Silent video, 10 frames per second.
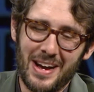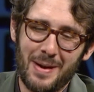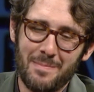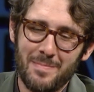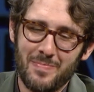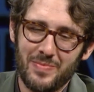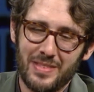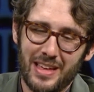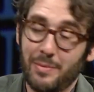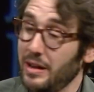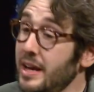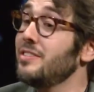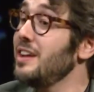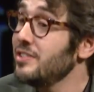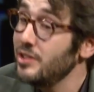um, I'm thinking,
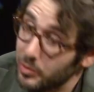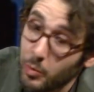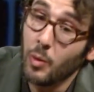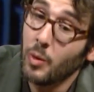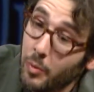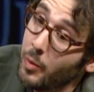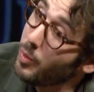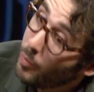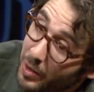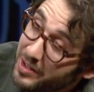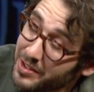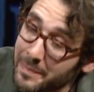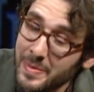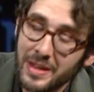"Yes, yes, yes. What is it?"